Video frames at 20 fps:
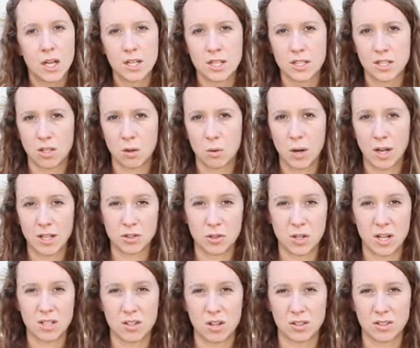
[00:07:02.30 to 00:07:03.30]
so I
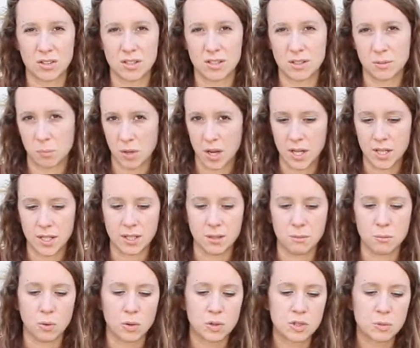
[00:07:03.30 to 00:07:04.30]
tried not to spread
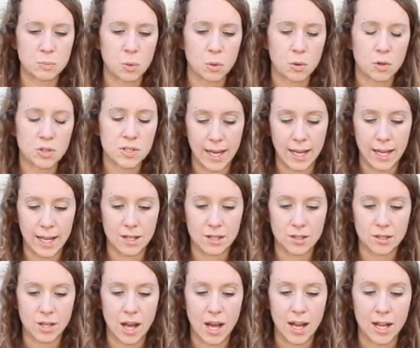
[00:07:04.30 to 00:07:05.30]
any mold spores,
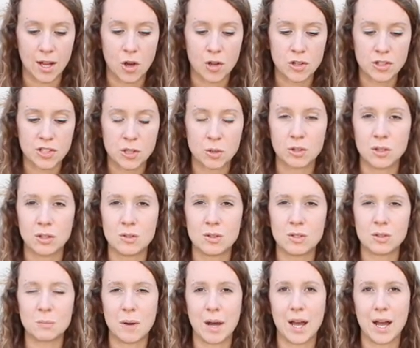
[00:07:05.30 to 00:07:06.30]
and I also
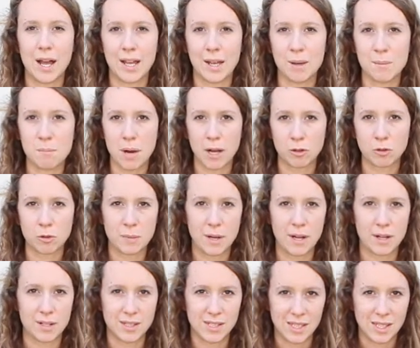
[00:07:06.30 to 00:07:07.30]
used my
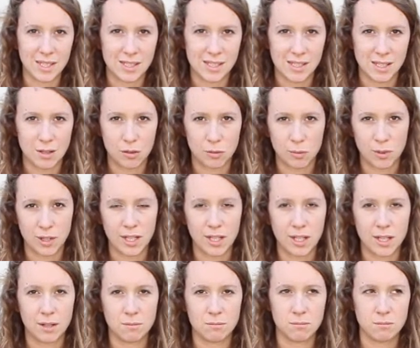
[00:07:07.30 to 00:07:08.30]
Microbalance EC3
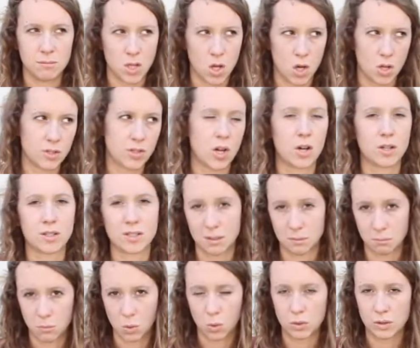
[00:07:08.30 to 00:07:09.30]

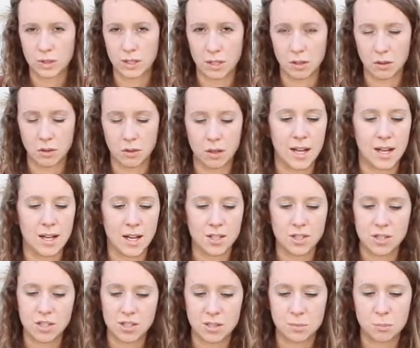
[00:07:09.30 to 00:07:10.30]
non-toxic mold killer, and
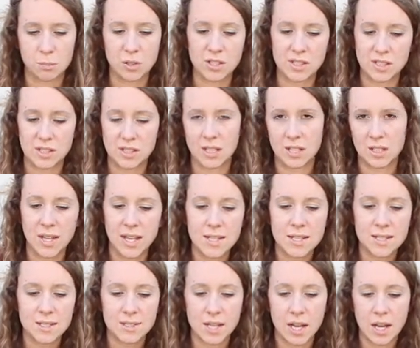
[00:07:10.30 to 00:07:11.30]
I just spritzed it
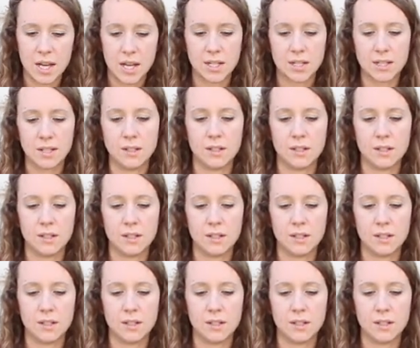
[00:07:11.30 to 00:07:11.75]
inside